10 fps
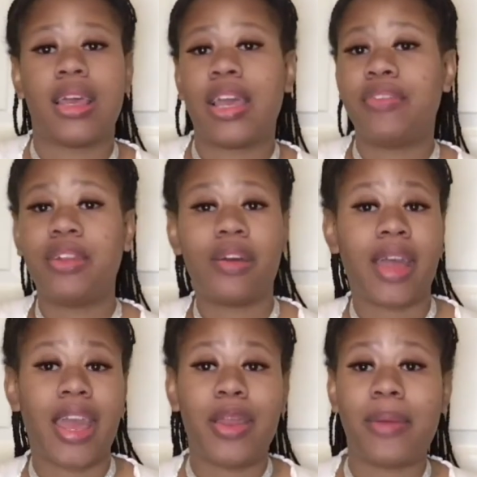If you don't
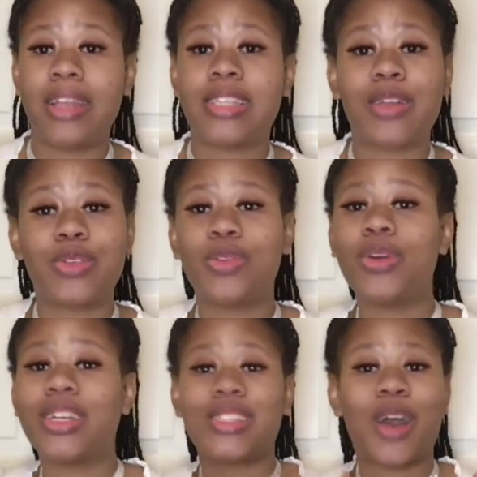have nobody to talk to,
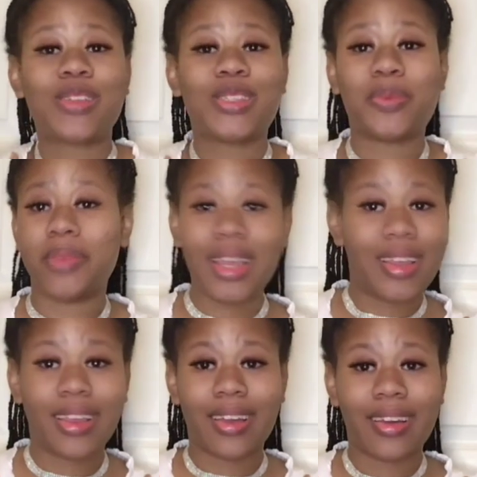you can talk to me.
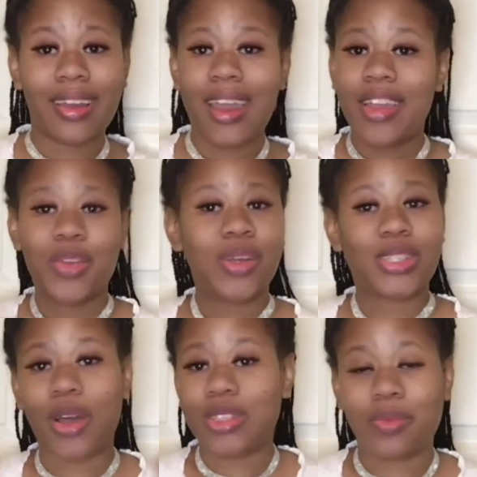You can
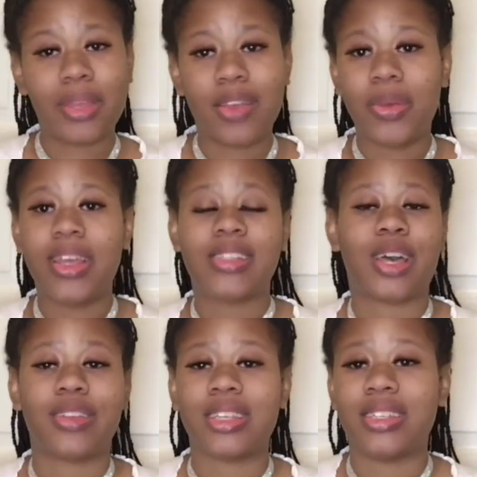talk to me. We can
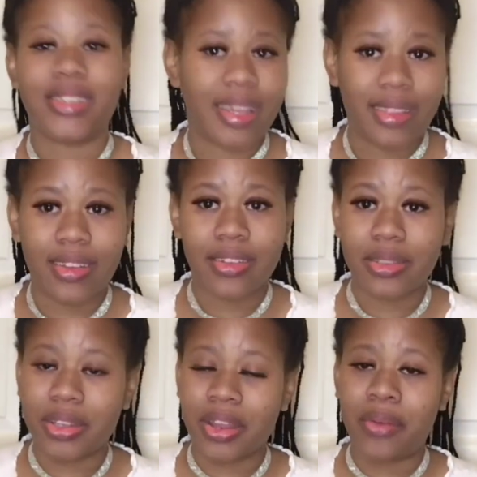talk to each other,
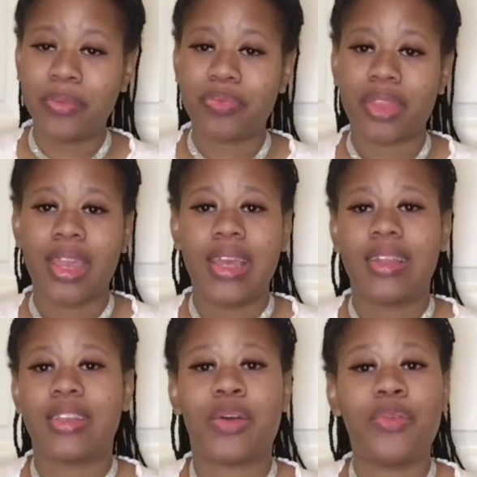you know.
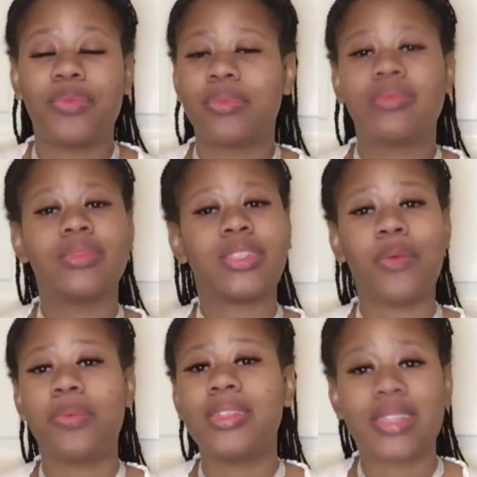
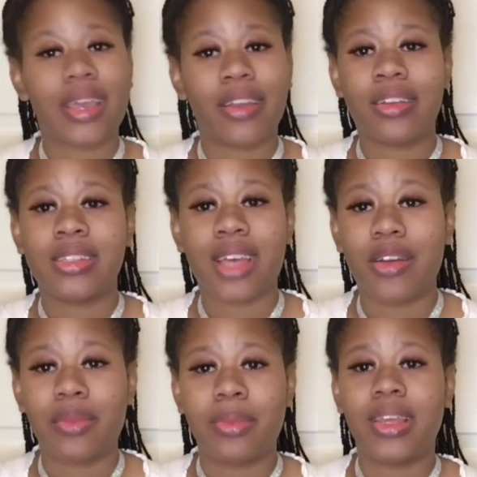Don't be scared to
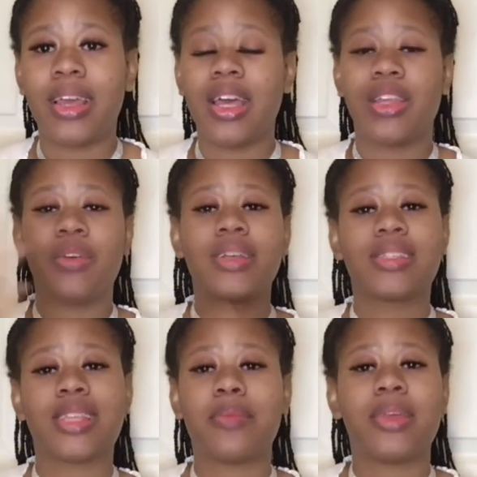talk to me. You can
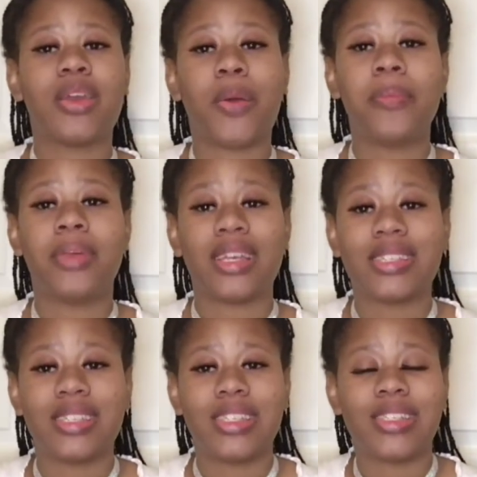send me your
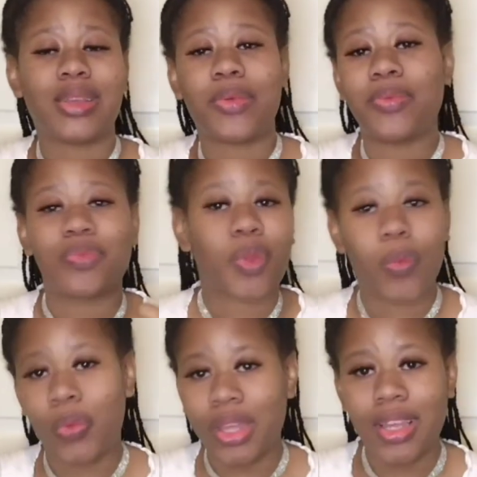messages.
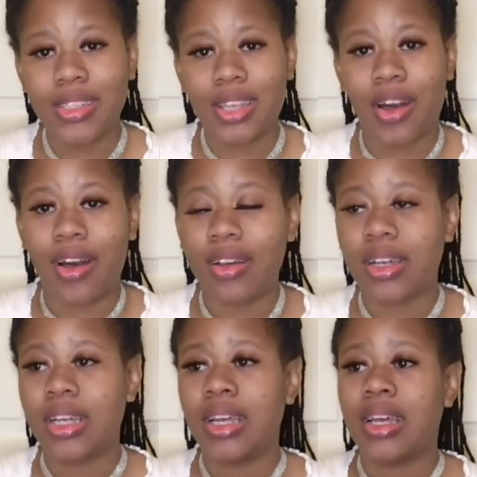We can talk.